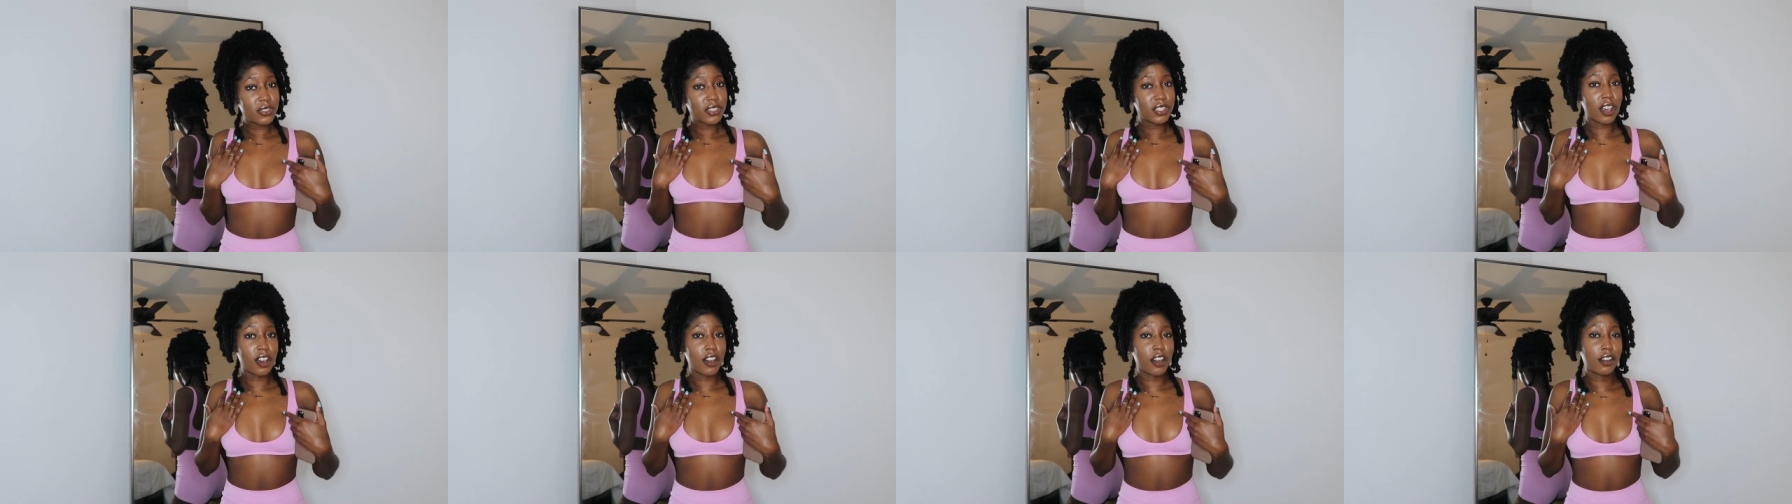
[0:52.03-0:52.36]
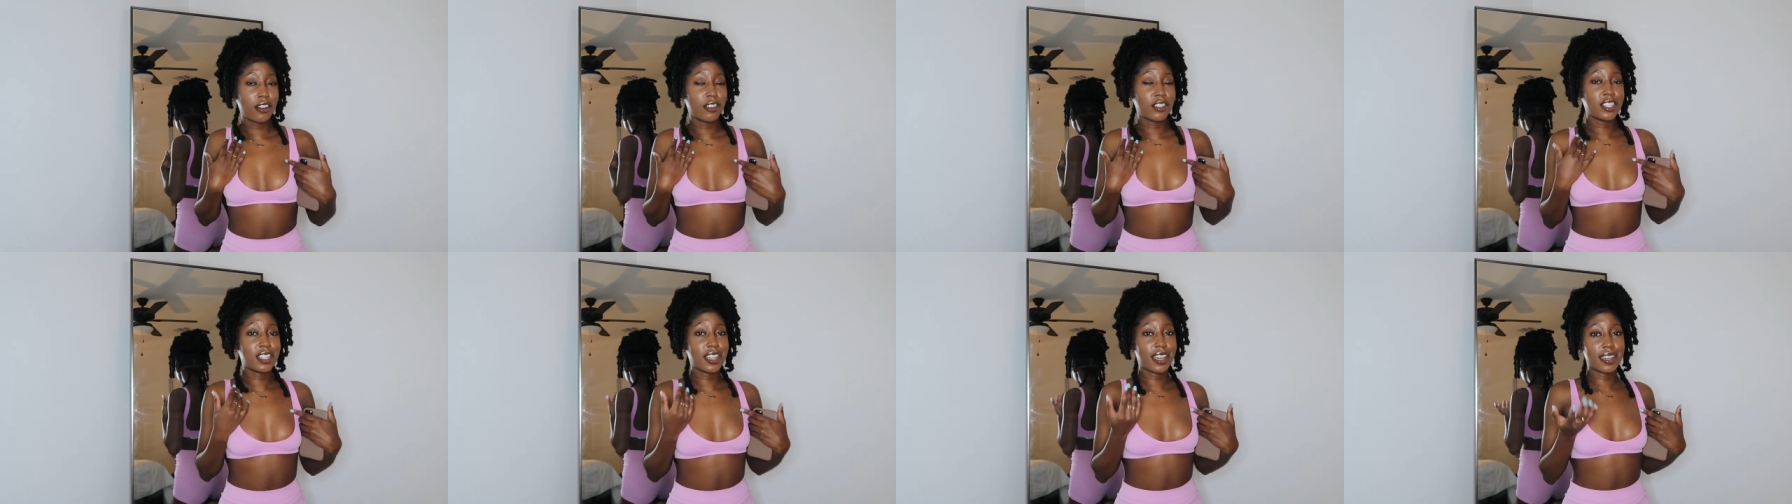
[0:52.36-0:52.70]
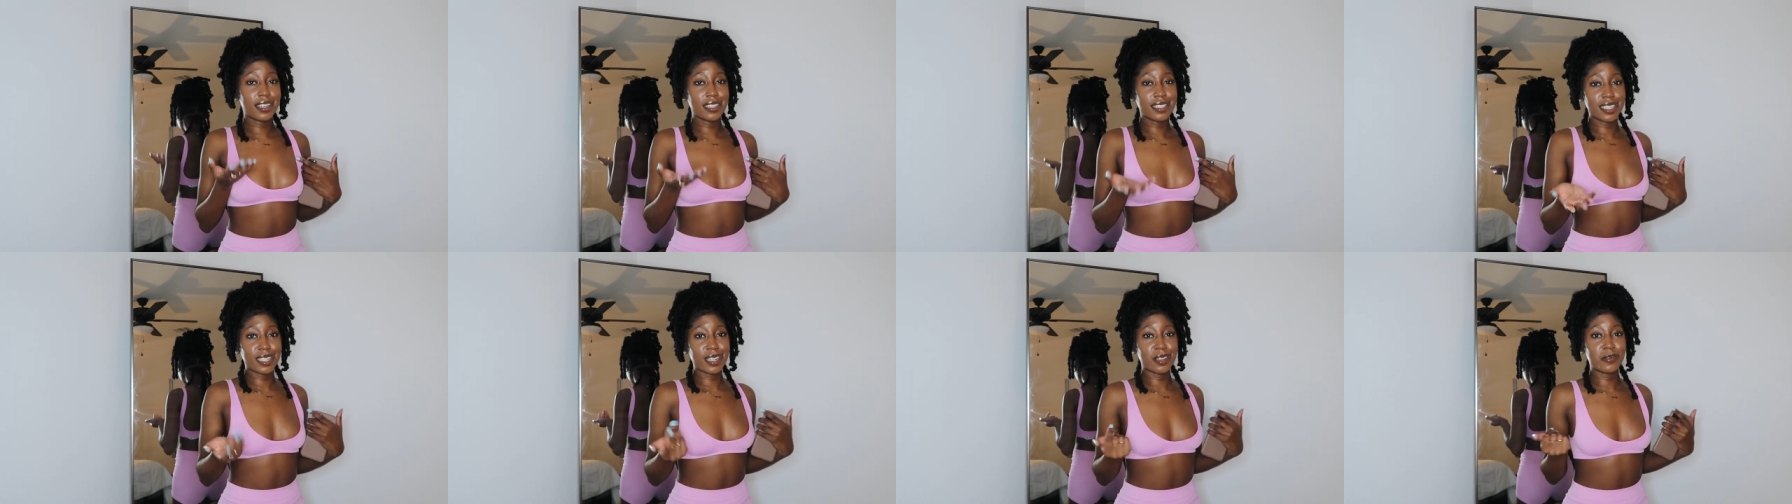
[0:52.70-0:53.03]
So
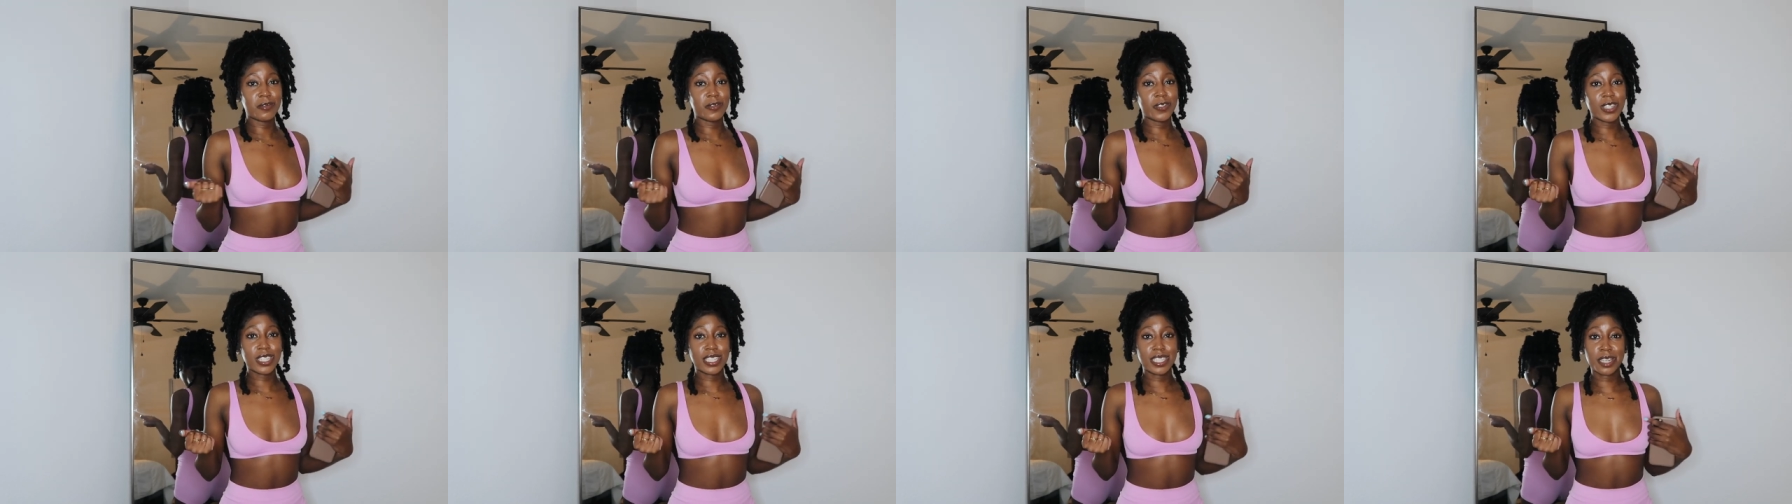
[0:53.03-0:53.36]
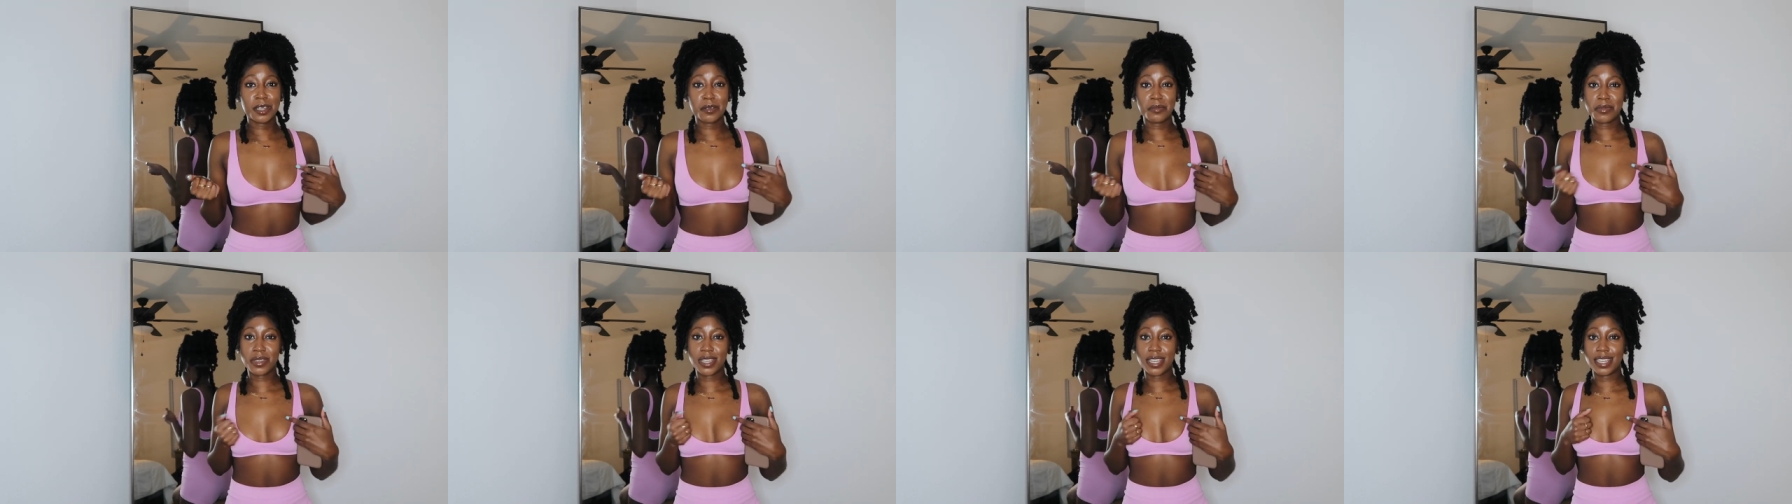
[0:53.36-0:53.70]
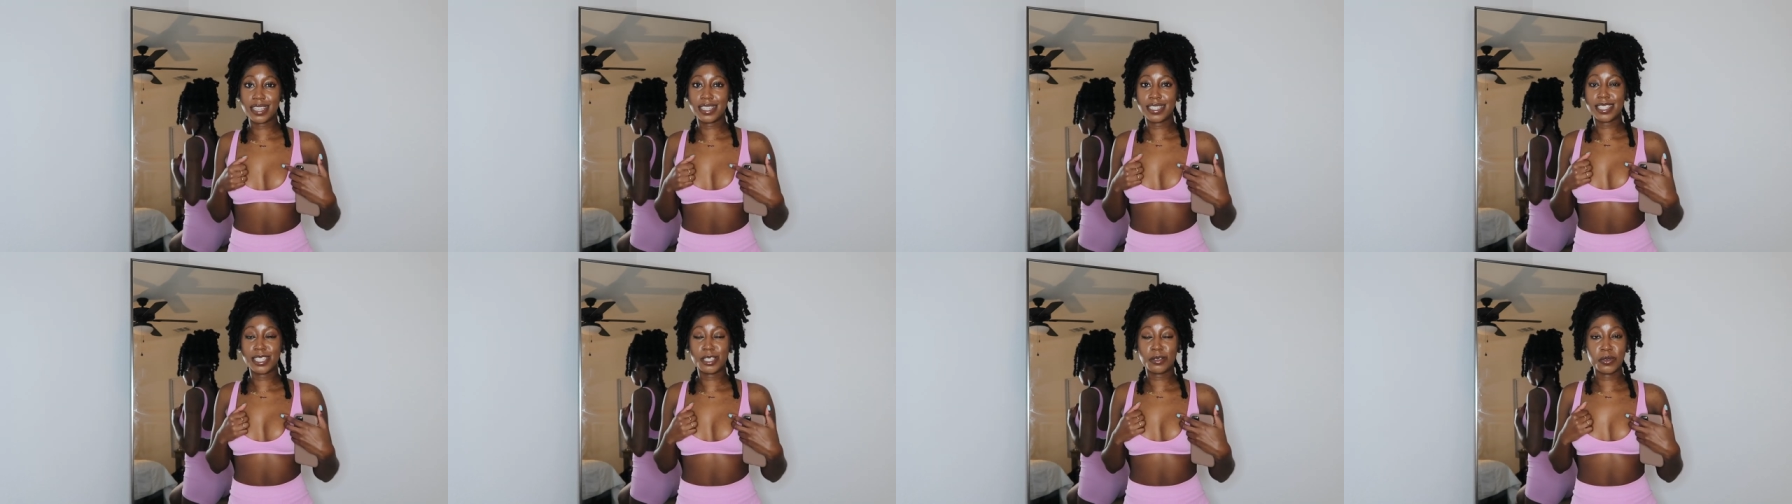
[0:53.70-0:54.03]
shout out to them for sending
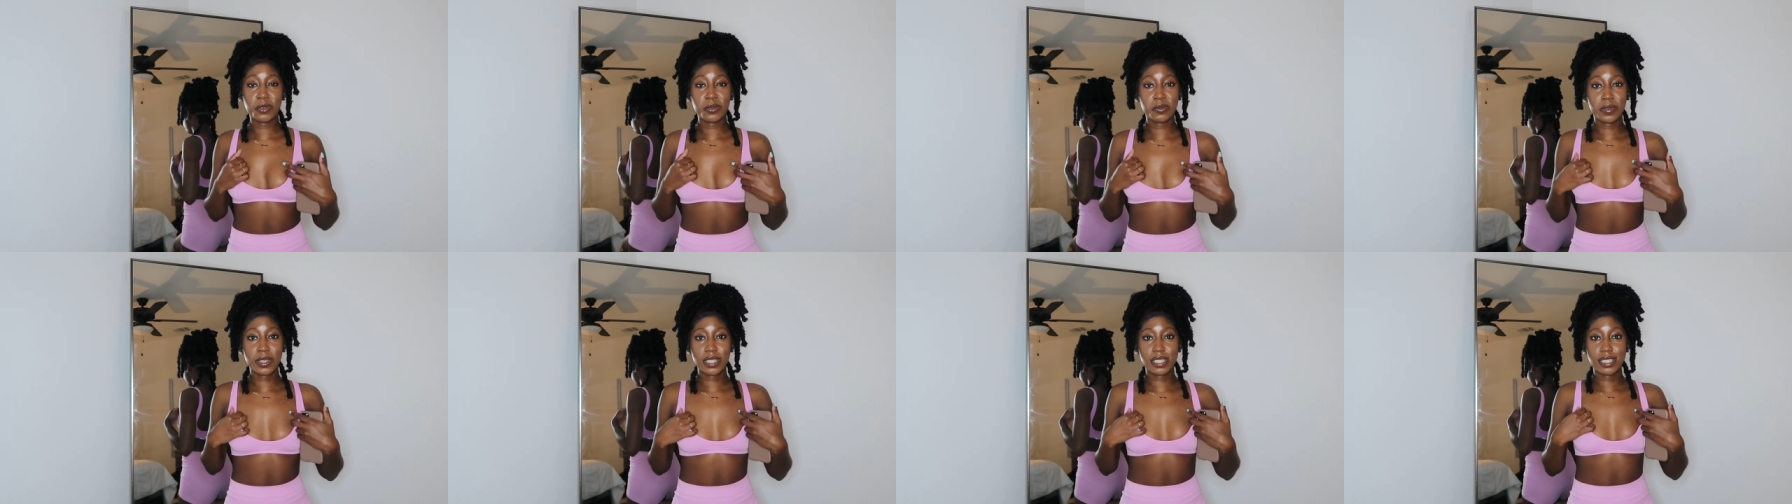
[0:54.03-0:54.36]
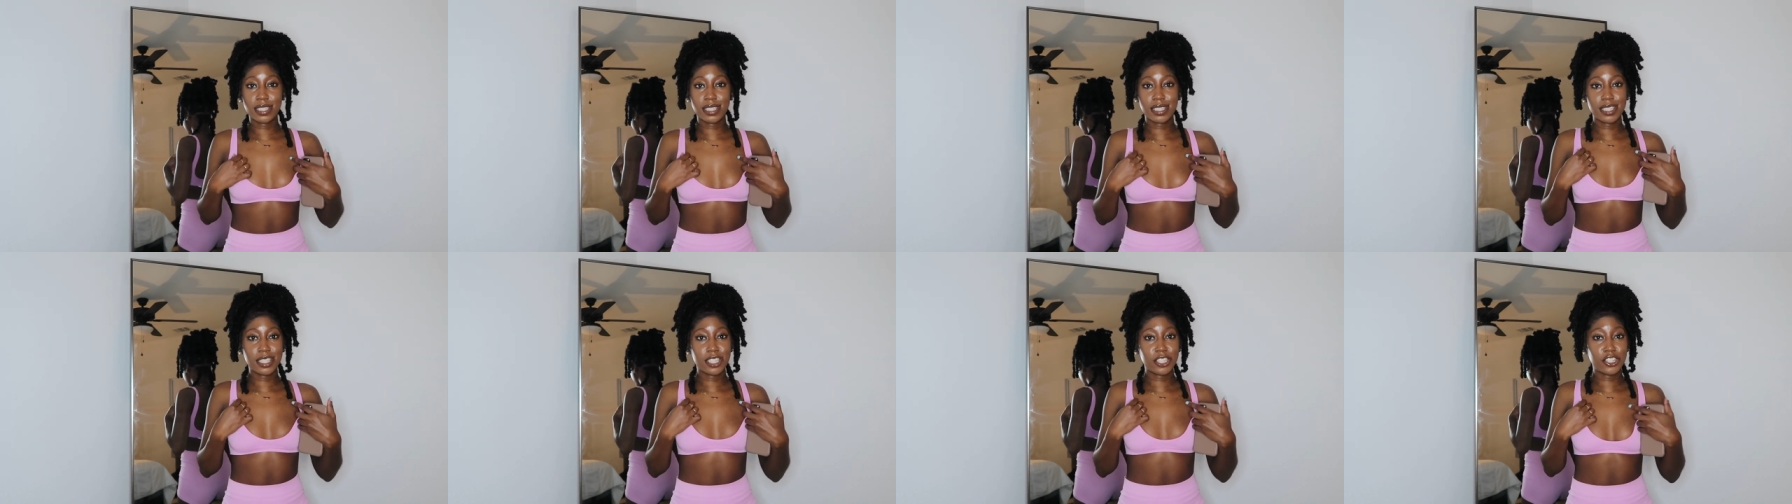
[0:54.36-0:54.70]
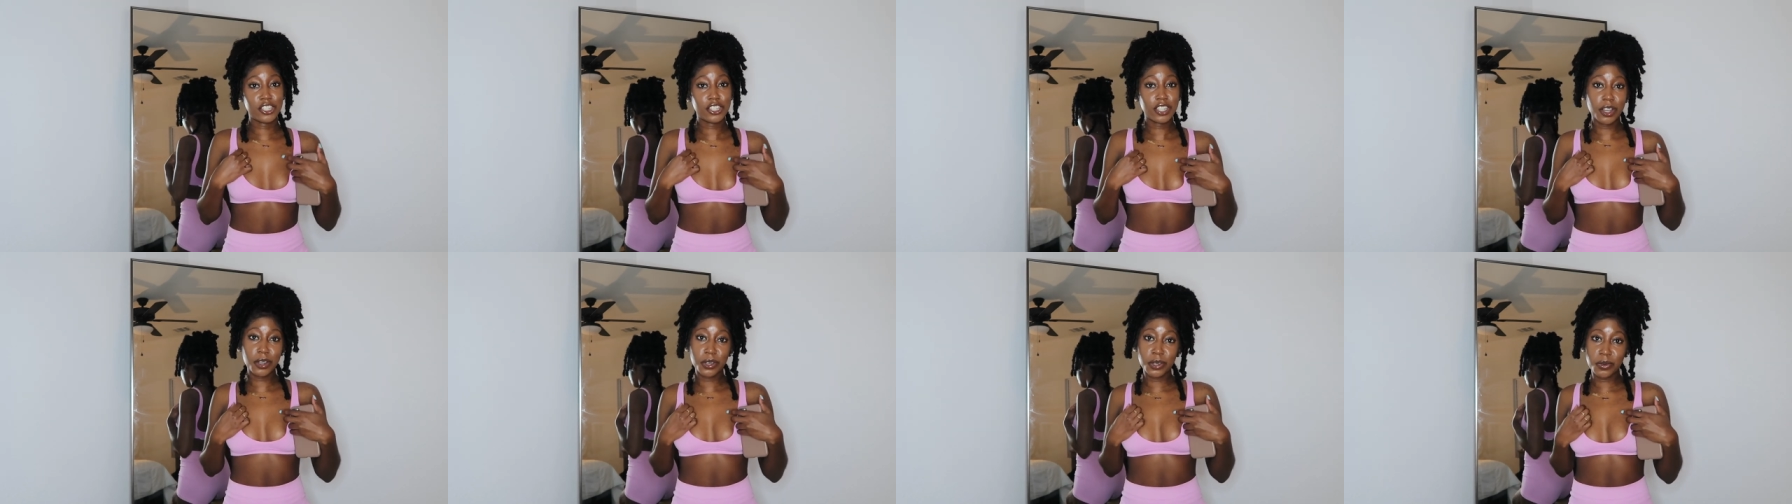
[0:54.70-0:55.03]
me some new pieces to
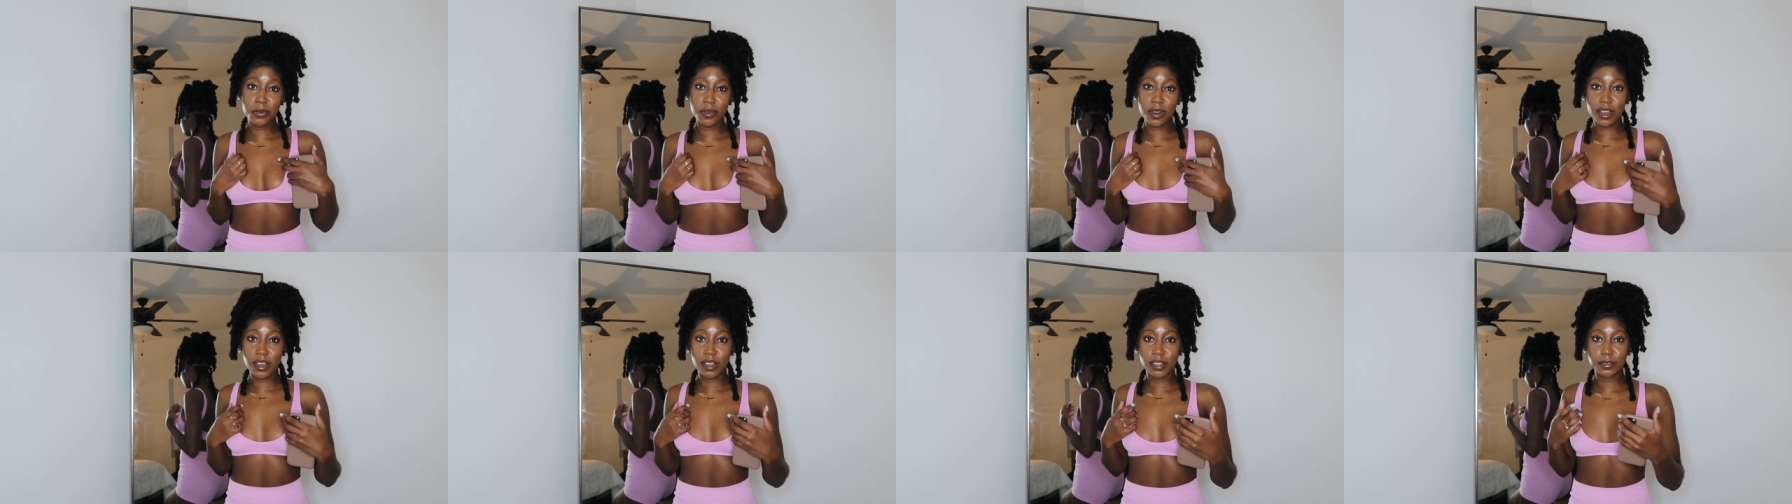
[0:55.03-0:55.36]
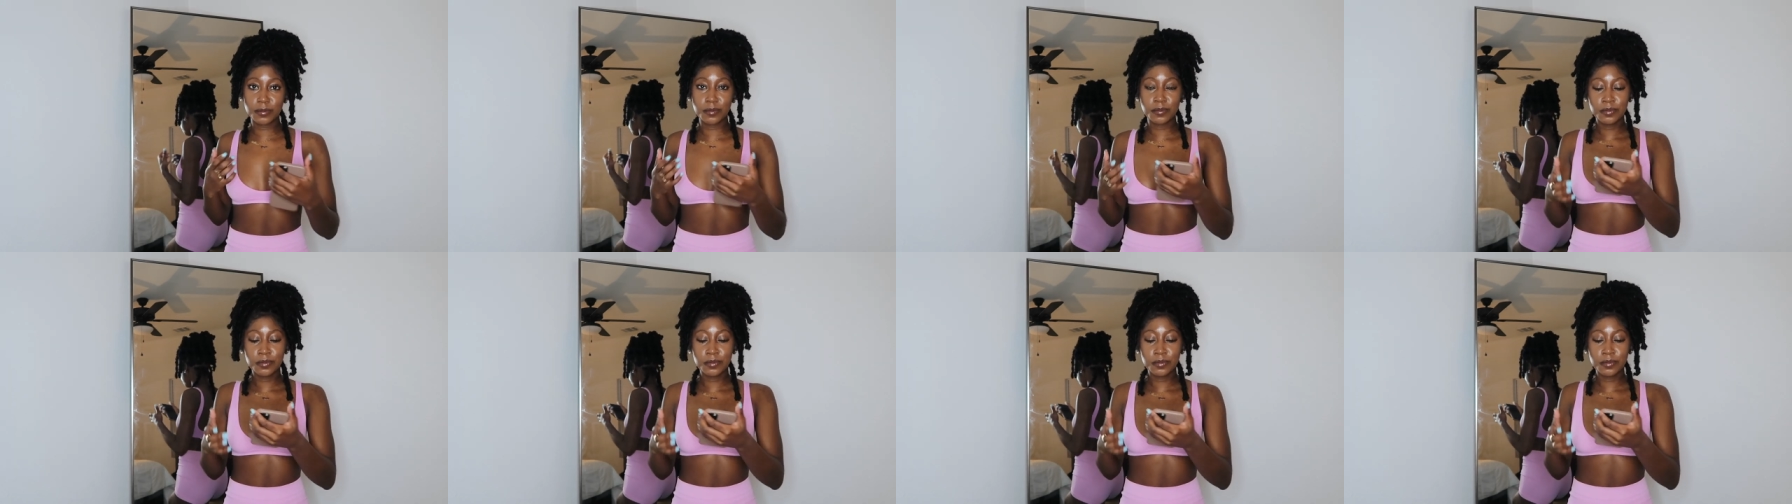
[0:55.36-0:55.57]
show you all.